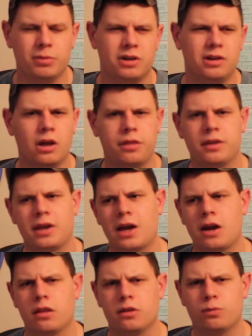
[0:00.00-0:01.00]
but nothing
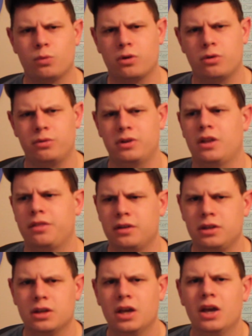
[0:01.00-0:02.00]
out of this world,
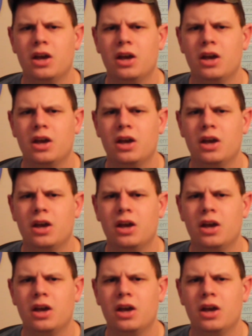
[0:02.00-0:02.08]
nothing